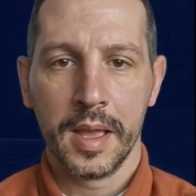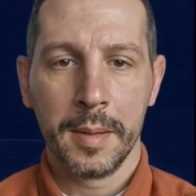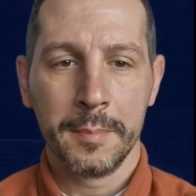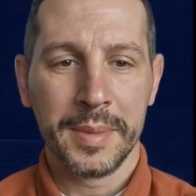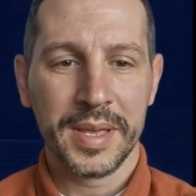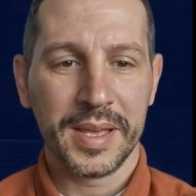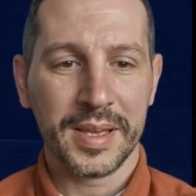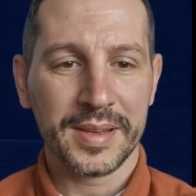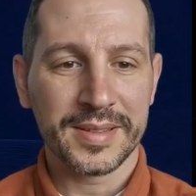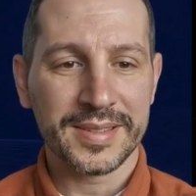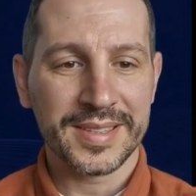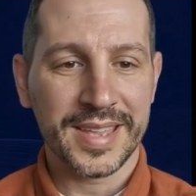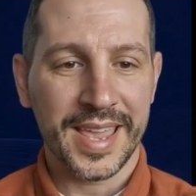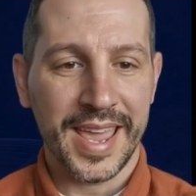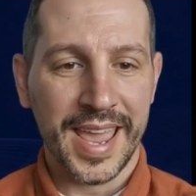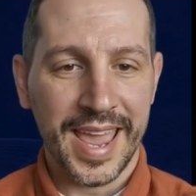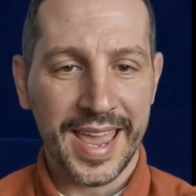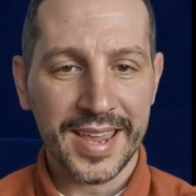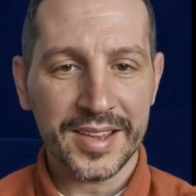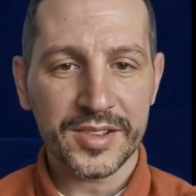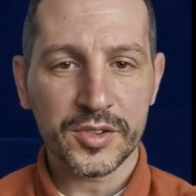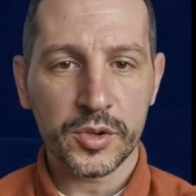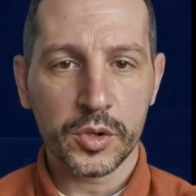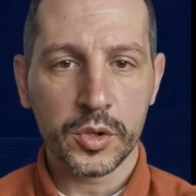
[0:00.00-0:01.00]
because the
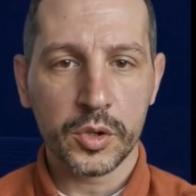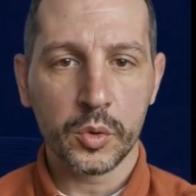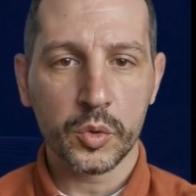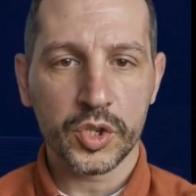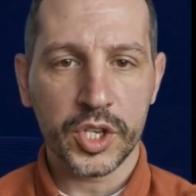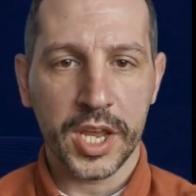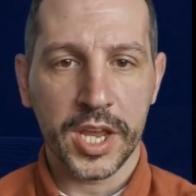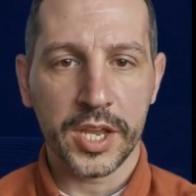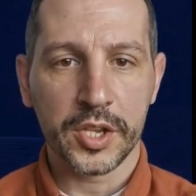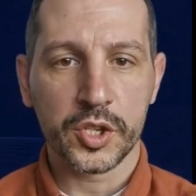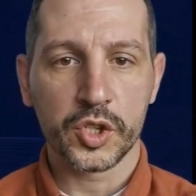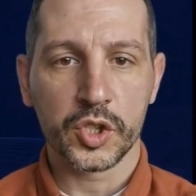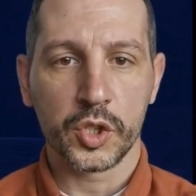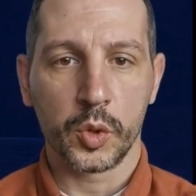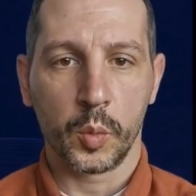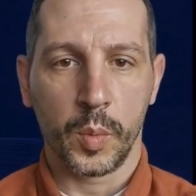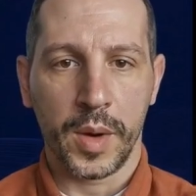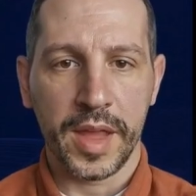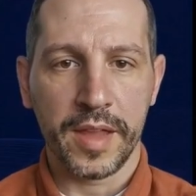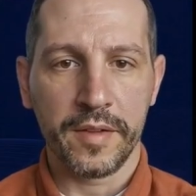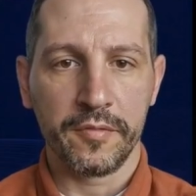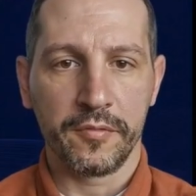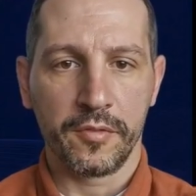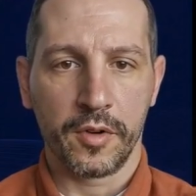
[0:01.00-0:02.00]
answer you changed
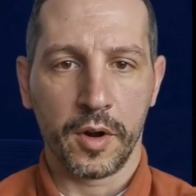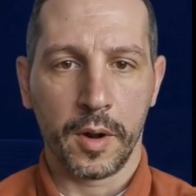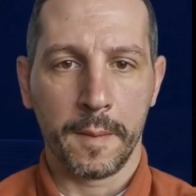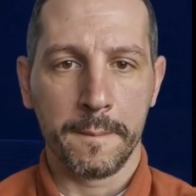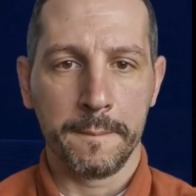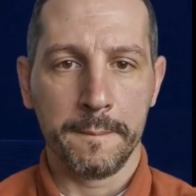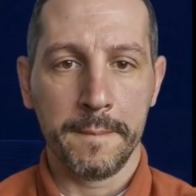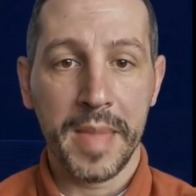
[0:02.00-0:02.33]
away from